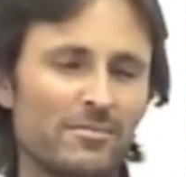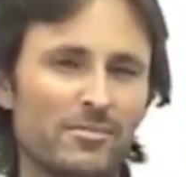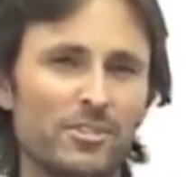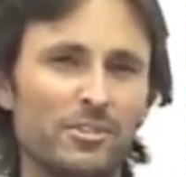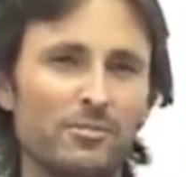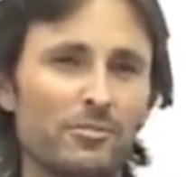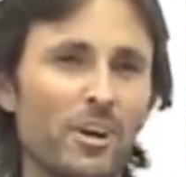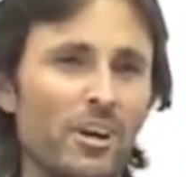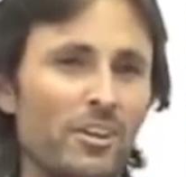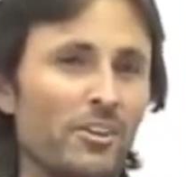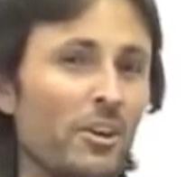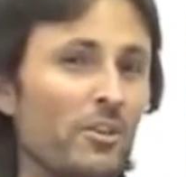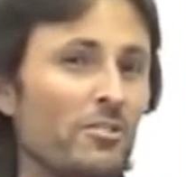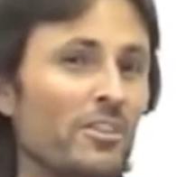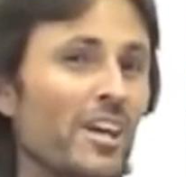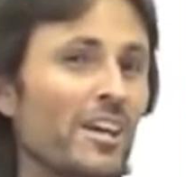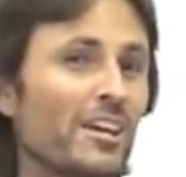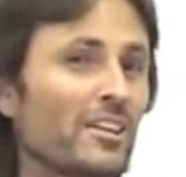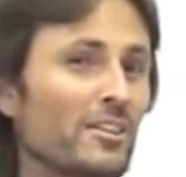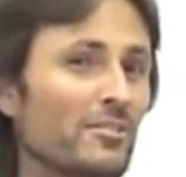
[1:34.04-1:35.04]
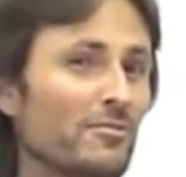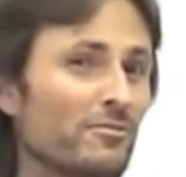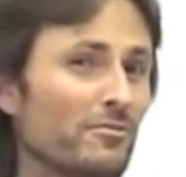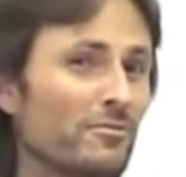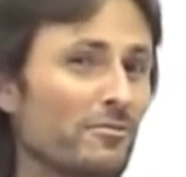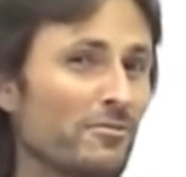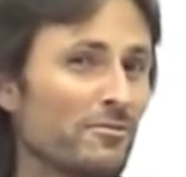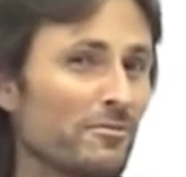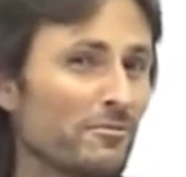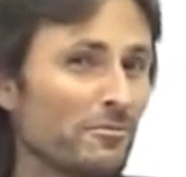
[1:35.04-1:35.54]
you've got no negative
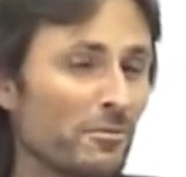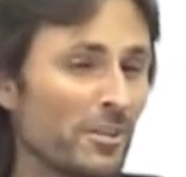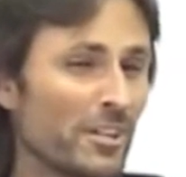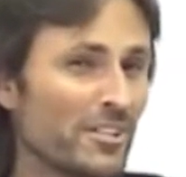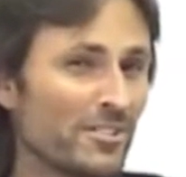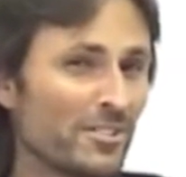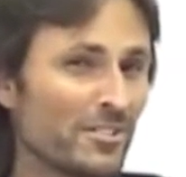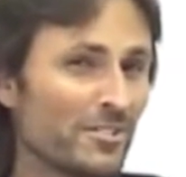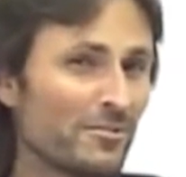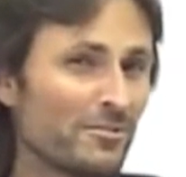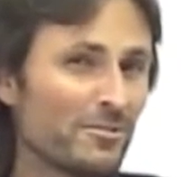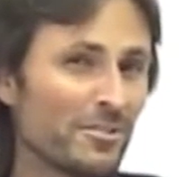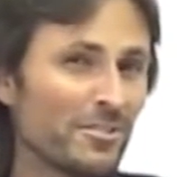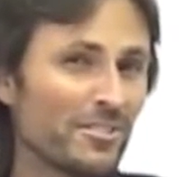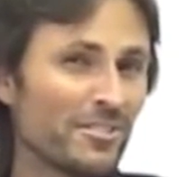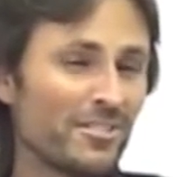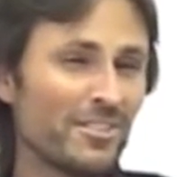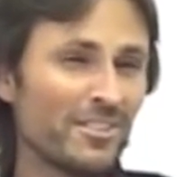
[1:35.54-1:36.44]
reasons for,